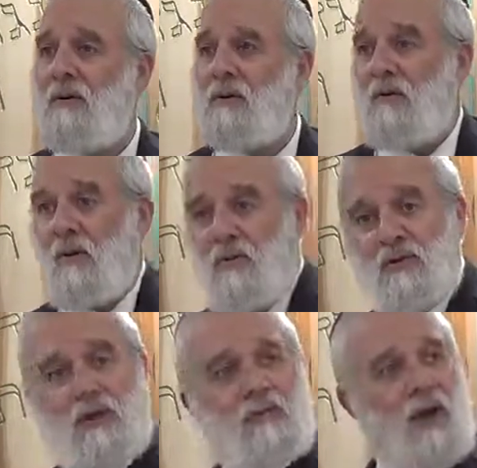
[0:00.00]
So you
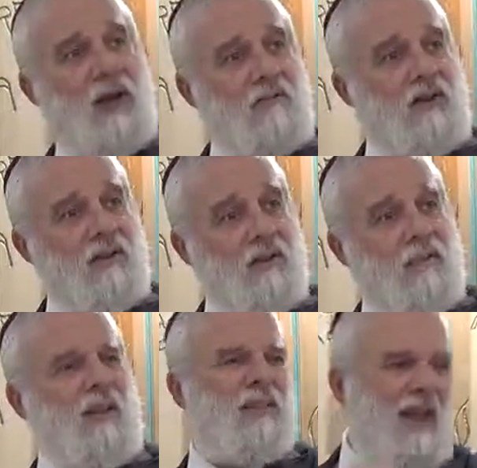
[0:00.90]
first have to elevate them.
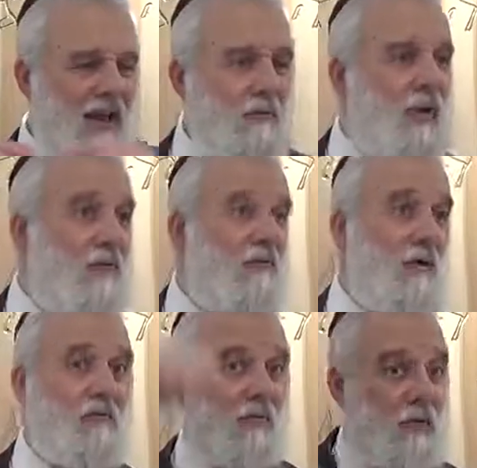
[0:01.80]
And then when you
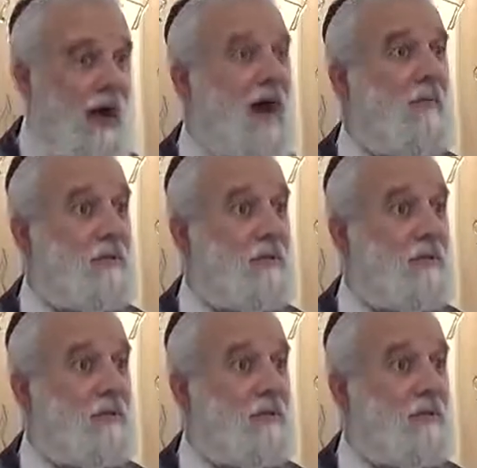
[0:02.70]
fall from a high